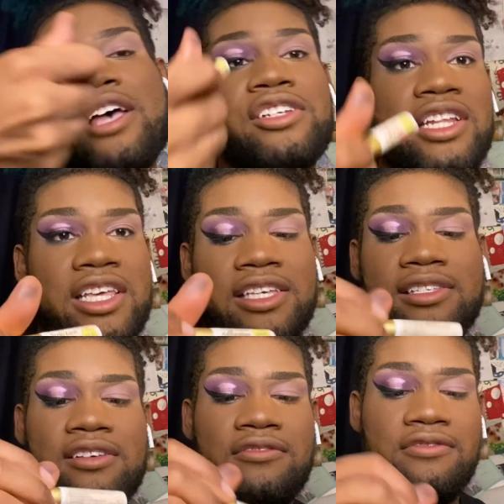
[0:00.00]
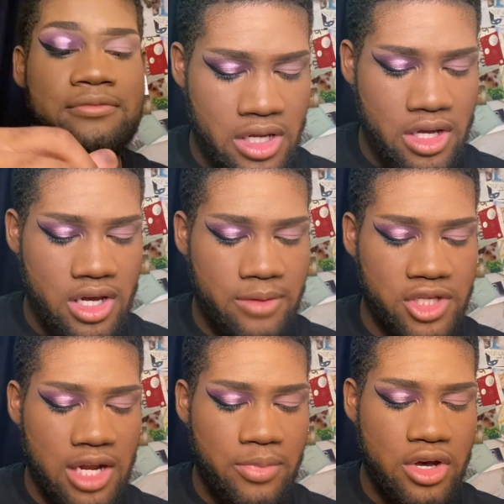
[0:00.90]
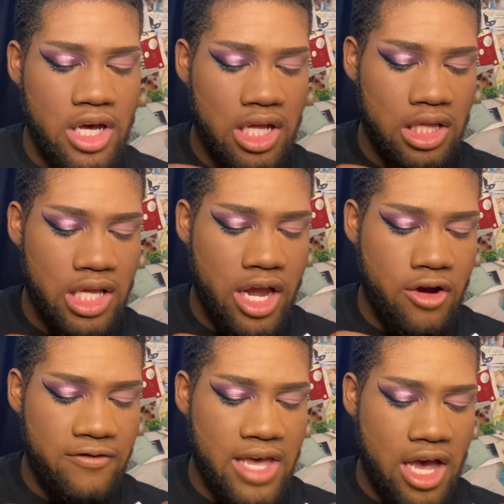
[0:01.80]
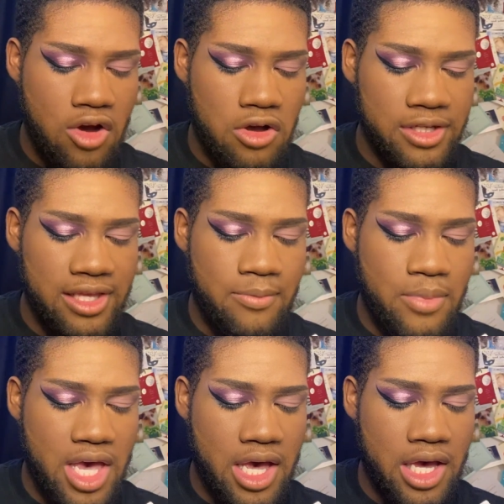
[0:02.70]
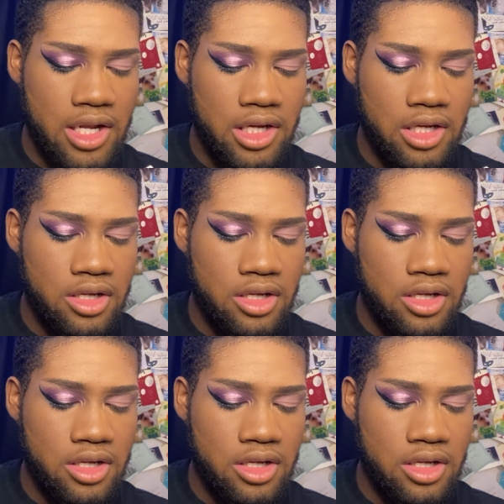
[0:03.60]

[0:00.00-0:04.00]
Adhesive. And I'm just going to put a layer of that onto the band.